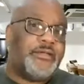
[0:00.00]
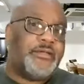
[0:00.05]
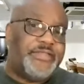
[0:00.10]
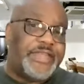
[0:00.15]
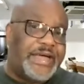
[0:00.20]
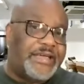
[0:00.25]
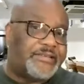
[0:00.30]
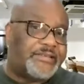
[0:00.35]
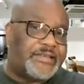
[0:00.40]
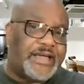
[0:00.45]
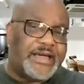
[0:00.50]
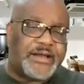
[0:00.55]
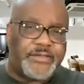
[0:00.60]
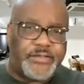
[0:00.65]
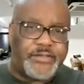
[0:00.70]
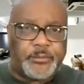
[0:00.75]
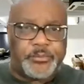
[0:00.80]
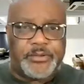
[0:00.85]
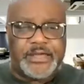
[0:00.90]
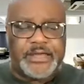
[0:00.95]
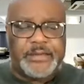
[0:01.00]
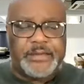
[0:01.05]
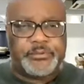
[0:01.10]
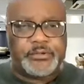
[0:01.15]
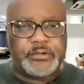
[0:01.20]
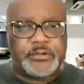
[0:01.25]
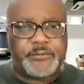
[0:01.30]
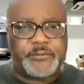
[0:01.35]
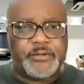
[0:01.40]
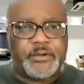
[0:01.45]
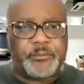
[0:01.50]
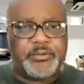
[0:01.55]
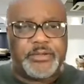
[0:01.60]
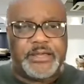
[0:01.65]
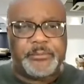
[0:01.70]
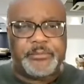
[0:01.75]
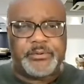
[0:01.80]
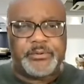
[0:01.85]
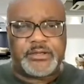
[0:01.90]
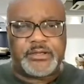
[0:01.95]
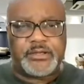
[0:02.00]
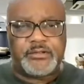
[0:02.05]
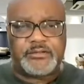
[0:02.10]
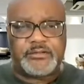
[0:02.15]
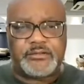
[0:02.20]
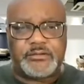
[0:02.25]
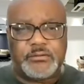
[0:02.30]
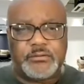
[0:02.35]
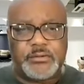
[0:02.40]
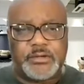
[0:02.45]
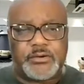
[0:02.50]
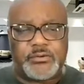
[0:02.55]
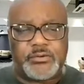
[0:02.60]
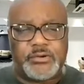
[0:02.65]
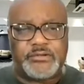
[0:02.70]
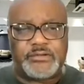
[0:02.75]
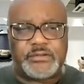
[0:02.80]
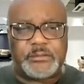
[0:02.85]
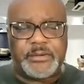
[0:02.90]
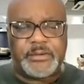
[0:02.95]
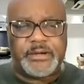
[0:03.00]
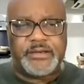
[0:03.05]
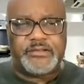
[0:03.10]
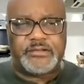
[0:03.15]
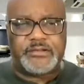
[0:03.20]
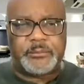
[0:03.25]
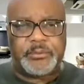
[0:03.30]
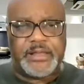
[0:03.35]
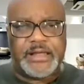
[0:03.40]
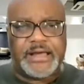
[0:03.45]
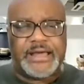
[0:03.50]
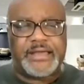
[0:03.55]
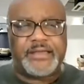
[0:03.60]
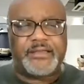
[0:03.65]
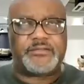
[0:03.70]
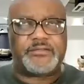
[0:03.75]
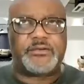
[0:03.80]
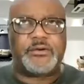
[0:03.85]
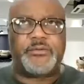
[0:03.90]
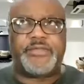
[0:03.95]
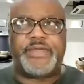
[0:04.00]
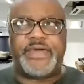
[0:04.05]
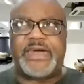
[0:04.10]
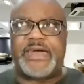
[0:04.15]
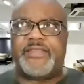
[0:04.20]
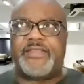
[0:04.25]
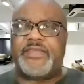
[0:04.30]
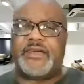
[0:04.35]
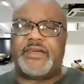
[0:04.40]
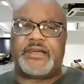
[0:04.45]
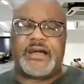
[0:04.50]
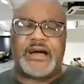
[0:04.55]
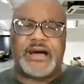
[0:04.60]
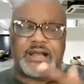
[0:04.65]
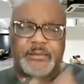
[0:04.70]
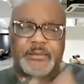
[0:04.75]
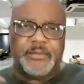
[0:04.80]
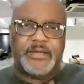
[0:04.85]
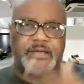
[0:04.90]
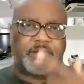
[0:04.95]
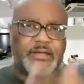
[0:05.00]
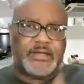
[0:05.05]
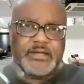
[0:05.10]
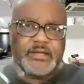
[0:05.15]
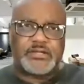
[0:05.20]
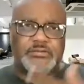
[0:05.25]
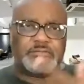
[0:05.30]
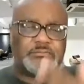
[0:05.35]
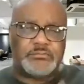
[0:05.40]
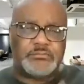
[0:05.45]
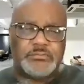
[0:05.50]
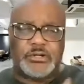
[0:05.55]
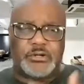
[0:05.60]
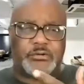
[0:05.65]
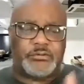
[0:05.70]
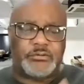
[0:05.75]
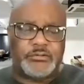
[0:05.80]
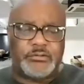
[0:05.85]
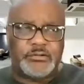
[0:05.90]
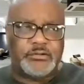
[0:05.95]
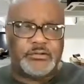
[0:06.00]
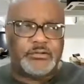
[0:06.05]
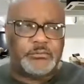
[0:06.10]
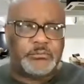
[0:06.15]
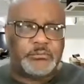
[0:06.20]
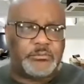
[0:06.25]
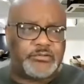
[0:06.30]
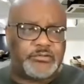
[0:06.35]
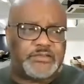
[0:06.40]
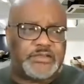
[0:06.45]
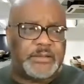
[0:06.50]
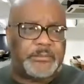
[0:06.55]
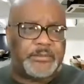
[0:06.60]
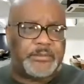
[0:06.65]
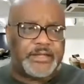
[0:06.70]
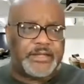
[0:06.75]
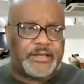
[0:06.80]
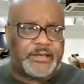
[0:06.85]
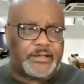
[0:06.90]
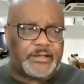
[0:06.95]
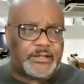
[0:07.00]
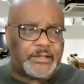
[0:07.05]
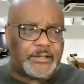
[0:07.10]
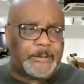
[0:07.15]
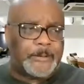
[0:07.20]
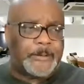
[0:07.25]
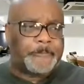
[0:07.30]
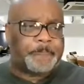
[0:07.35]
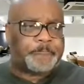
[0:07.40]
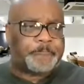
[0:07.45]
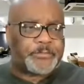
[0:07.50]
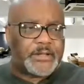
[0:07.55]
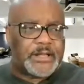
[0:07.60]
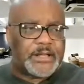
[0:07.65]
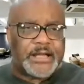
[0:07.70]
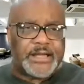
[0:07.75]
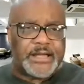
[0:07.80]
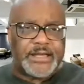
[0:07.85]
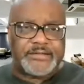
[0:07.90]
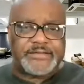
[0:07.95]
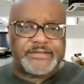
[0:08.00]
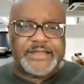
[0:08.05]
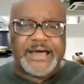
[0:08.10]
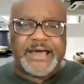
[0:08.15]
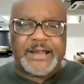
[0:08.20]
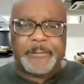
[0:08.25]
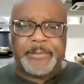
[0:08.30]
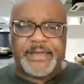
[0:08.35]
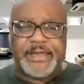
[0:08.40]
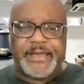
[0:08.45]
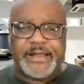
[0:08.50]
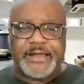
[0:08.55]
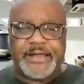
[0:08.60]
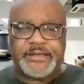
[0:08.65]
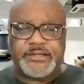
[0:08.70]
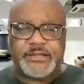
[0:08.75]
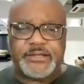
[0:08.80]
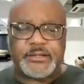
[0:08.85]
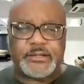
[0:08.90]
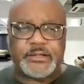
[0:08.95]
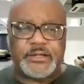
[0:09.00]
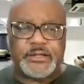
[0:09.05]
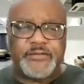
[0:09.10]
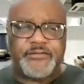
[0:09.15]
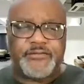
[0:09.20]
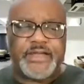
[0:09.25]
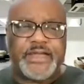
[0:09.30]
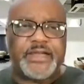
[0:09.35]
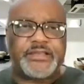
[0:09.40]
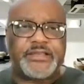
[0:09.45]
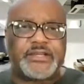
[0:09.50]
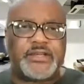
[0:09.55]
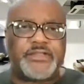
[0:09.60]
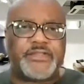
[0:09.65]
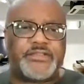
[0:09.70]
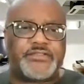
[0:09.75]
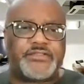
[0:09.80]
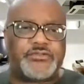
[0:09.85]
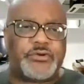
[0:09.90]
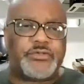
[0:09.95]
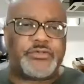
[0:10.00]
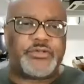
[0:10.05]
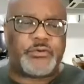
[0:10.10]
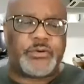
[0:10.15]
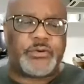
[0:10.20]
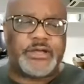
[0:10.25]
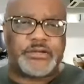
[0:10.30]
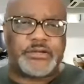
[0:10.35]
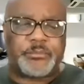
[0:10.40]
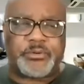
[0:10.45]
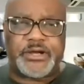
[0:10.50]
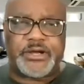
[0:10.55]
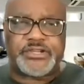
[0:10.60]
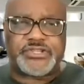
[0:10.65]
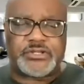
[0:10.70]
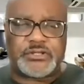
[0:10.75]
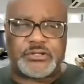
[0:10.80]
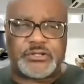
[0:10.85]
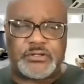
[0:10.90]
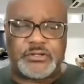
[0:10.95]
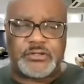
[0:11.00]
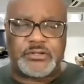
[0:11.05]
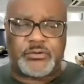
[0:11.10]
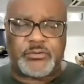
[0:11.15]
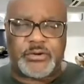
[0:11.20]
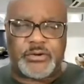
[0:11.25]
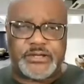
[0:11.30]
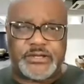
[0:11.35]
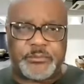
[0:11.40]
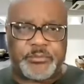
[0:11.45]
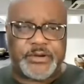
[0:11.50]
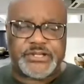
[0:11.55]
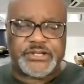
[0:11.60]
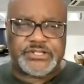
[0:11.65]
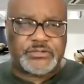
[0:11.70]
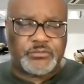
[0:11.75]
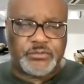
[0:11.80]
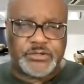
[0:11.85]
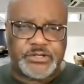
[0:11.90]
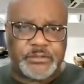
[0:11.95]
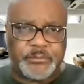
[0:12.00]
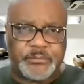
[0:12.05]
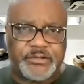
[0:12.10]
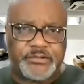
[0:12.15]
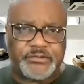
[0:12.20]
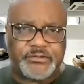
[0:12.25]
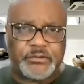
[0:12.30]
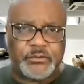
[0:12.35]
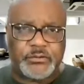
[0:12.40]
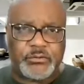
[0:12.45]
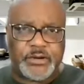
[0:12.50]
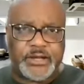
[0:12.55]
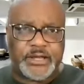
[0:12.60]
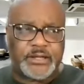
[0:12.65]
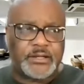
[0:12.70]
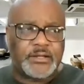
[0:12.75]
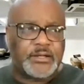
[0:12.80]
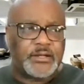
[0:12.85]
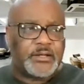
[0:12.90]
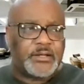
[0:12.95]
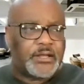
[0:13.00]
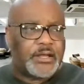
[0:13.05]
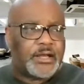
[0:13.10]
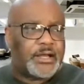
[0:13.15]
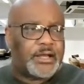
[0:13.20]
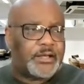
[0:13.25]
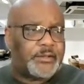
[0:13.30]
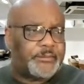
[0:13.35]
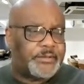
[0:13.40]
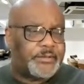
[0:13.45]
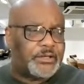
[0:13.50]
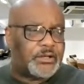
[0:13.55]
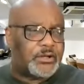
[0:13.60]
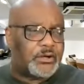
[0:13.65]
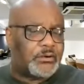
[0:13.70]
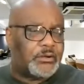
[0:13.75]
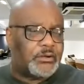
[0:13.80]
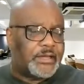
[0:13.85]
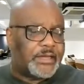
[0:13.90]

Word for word: that's kind of their playbook. Their playbook is to increase the money supply so that the economy can get you know stimulated again. Uh, it's not a bad idea. If they had done this during the Great Depression, the Great Depression wouldn't have been so great. Uh, you know,